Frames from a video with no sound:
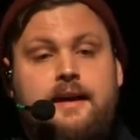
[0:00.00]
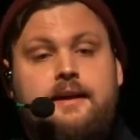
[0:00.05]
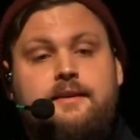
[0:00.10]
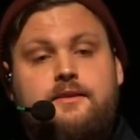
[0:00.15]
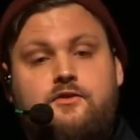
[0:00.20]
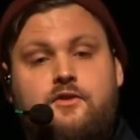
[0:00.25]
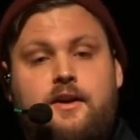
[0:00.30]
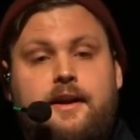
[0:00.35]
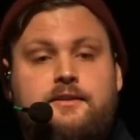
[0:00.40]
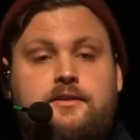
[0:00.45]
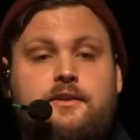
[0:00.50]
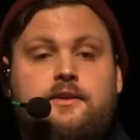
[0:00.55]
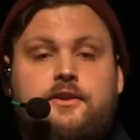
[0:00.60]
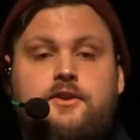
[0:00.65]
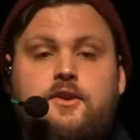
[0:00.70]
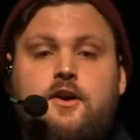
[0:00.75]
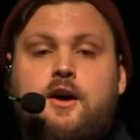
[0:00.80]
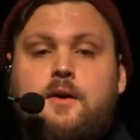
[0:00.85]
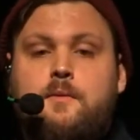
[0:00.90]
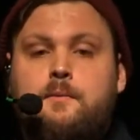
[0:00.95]
that writes to the
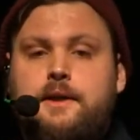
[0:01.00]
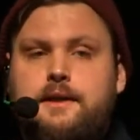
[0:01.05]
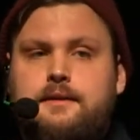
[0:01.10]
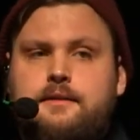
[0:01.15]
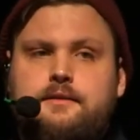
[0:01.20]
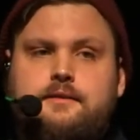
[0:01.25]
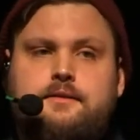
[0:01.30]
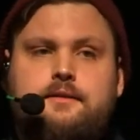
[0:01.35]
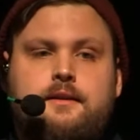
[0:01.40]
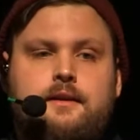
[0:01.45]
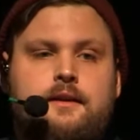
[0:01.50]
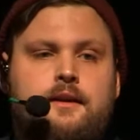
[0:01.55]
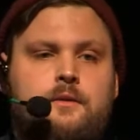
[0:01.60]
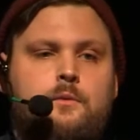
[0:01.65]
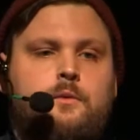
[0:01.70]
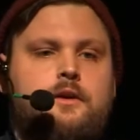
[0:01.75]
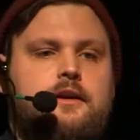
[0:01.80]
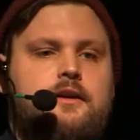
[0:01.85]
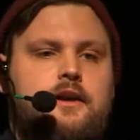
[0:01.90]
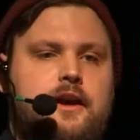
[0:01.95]
DOM, because
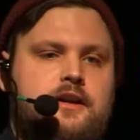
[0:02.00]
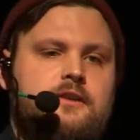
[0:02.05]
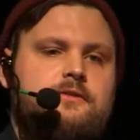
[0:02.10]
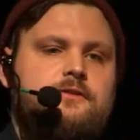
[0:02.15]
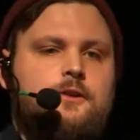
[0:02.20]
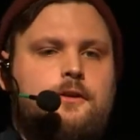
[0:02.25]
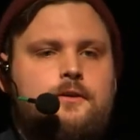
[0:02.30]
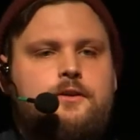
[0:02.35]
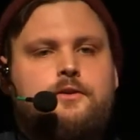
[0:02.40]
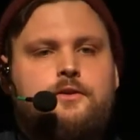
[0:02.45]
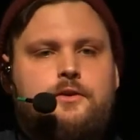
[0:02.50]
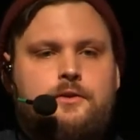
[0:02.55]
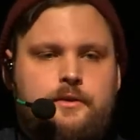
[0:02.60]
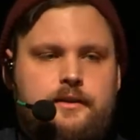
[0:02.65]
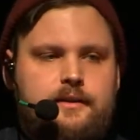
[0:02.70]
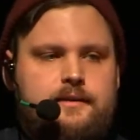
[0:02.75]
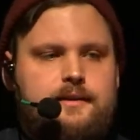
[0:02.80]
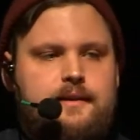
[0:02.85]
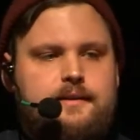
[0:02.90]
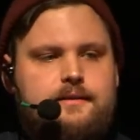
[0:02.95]
we're kind of taught to do
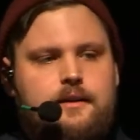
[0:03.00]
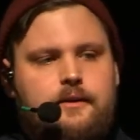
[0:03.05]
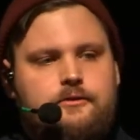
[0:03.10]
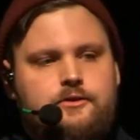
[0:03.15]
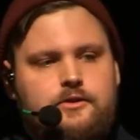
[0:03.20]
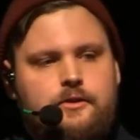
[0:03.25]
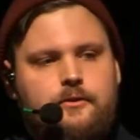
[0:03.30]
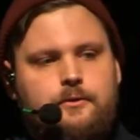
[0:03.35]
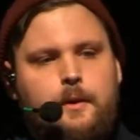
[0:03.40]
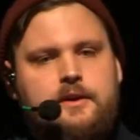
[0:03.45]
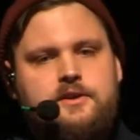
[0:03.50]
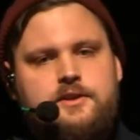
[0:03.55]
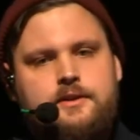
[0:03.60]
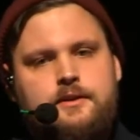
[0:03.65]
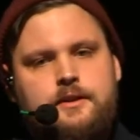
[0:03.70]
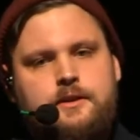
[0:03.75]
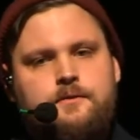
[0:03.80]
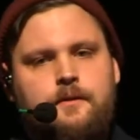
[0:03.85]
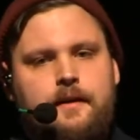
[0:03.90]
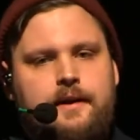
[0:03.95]
this as software
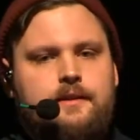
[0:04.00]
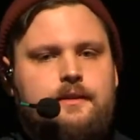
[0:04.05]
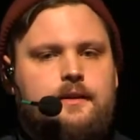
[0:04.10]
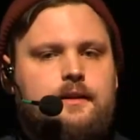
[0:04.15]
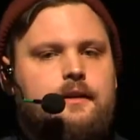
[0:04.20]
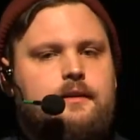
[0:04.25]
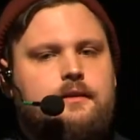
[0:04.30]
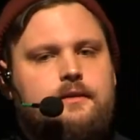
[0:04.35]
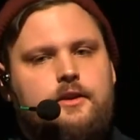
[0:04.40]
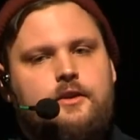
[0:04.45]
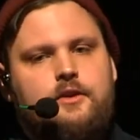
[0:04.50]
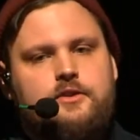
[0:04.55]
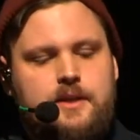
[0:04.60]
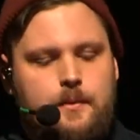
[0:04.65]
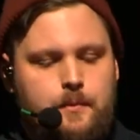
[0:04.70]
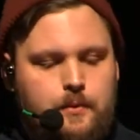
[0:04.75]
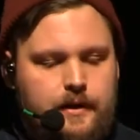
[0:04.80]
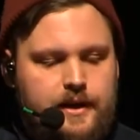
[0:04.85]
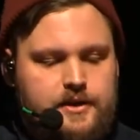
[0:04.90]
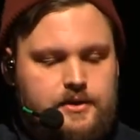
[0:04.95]
engineers, find the
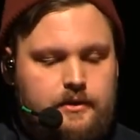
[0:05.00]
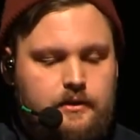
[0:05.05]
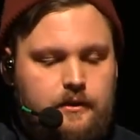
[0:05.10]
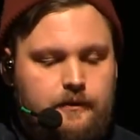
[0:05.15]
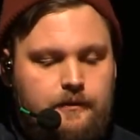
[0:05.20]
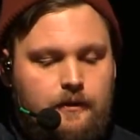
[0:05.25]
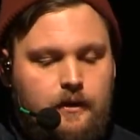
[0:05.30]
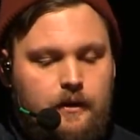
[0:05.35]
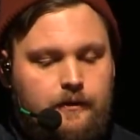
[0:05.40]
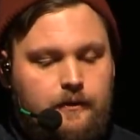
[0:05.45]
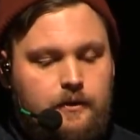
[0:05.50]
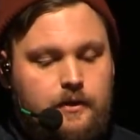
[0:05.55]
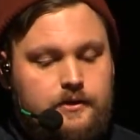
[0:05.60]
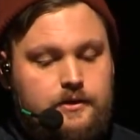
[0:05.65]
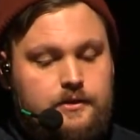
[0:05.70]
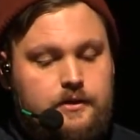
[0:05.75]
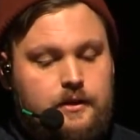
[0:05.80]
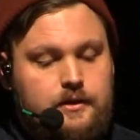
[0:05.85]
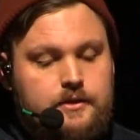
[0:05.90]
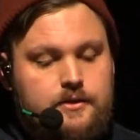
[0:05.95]
separation of
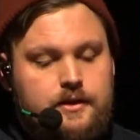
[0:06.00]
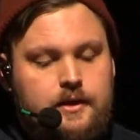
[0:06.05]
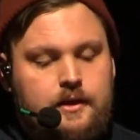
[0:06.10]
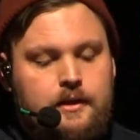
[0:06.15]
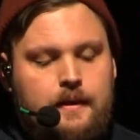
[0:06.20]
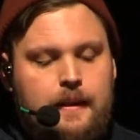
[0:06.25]
concerns.